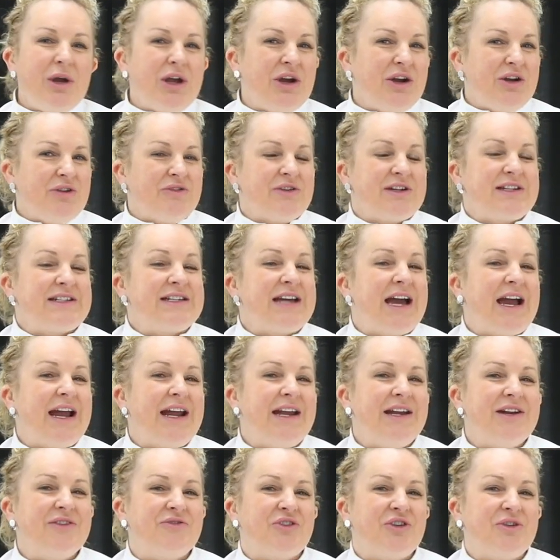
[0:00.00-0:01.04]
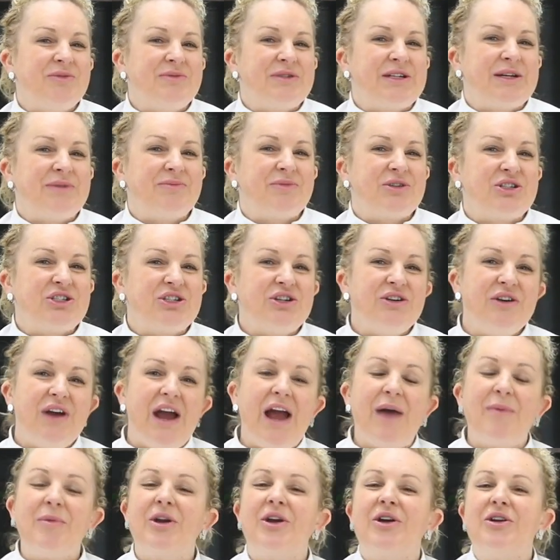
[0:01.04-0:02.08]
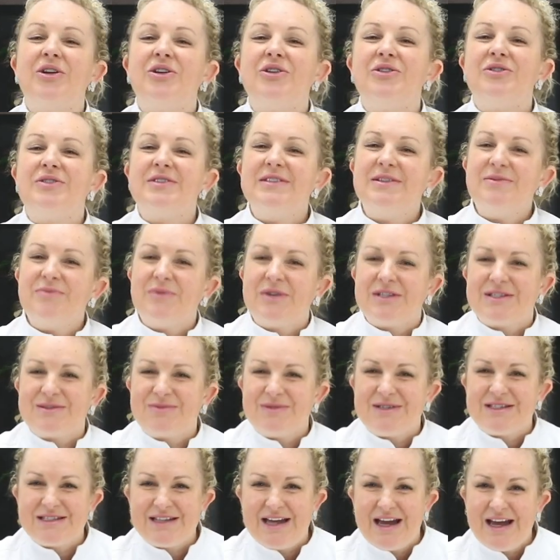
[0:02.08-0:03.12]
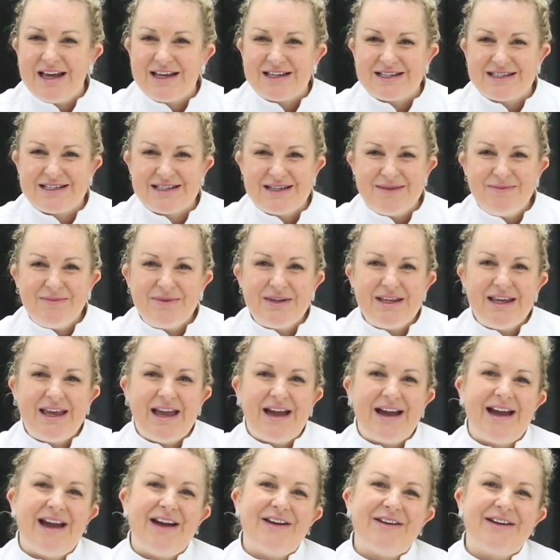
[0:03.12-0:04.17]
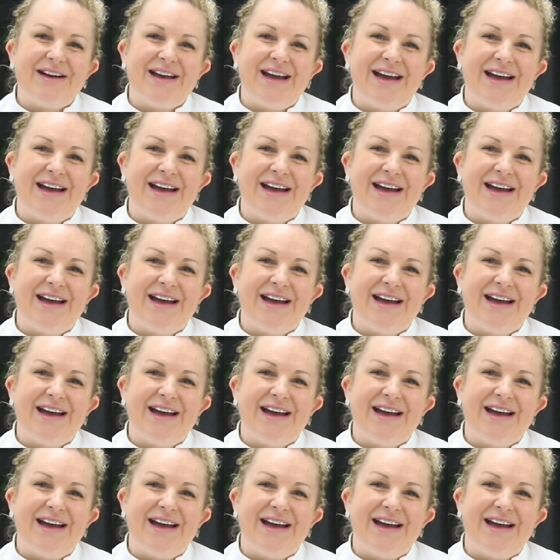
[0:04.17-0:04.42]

we're going to retain at room temperature, and we're going to use it once we start assembling our carrot